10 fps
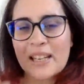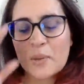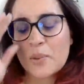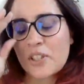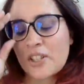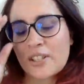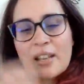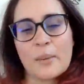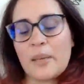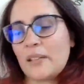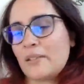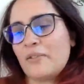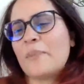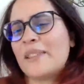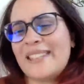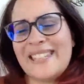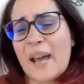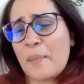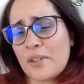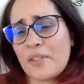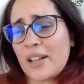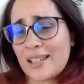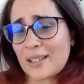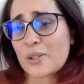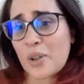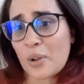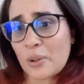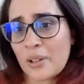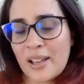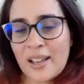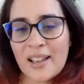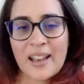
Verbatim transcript: But it was just, I mean, from the depths of her little soul.